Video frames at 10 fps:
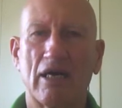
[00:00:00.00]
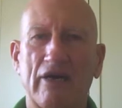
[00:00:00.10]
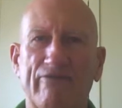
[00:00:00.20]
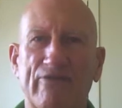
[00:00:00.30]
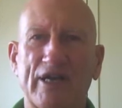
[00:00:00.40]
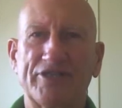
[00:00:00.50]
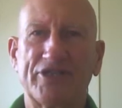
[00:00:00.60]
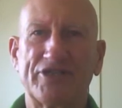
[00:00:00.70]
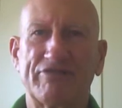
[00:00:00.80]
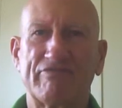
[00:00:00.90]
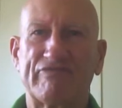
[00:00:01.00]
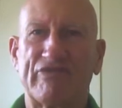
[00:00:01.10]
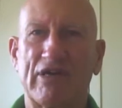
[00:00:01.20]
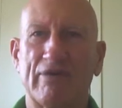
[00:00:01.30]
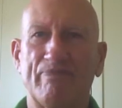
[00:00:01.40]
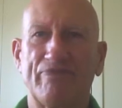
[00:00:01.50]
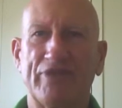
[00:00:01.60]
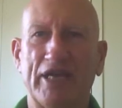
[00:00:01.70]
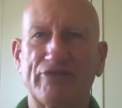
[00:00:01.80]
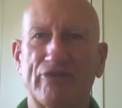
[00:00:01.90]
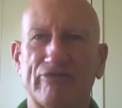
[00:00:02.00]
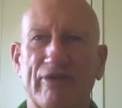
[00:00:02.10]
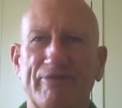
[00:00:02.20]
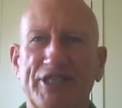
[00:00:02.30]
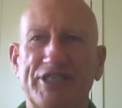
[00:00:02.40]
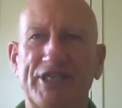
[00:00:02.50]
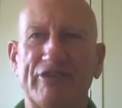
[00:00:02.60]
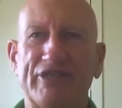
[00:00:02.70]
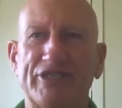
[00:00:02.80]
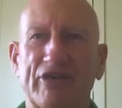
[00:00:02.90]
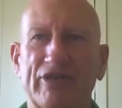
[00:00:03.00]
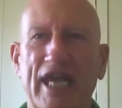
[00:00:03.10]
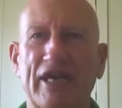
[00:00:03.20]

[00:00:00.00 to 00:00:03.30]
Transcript: Hi, Francis from Natural Remedy series on